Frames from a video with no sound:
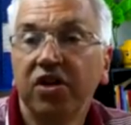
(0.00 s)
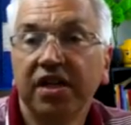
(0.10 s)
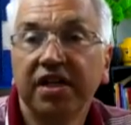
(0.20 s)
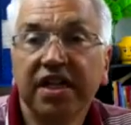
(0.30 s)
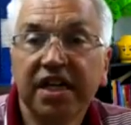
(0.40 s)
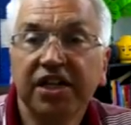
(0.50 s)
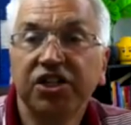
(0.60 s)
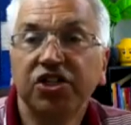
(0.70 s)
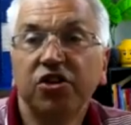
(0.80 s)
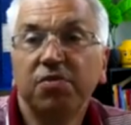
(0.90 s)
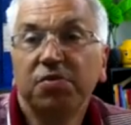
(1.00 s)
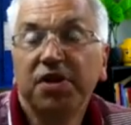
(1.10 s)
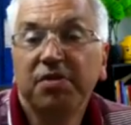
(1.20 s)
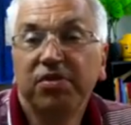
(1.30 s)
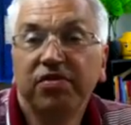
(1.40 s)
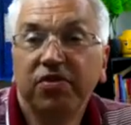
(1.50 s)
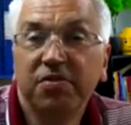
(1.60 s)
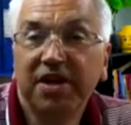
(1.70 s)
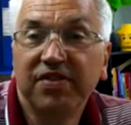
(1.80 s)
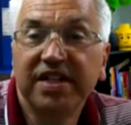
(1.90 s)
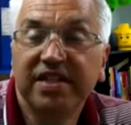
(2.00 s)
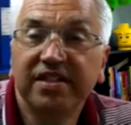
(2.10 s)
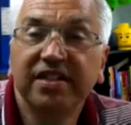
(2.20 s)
and stopped people from having to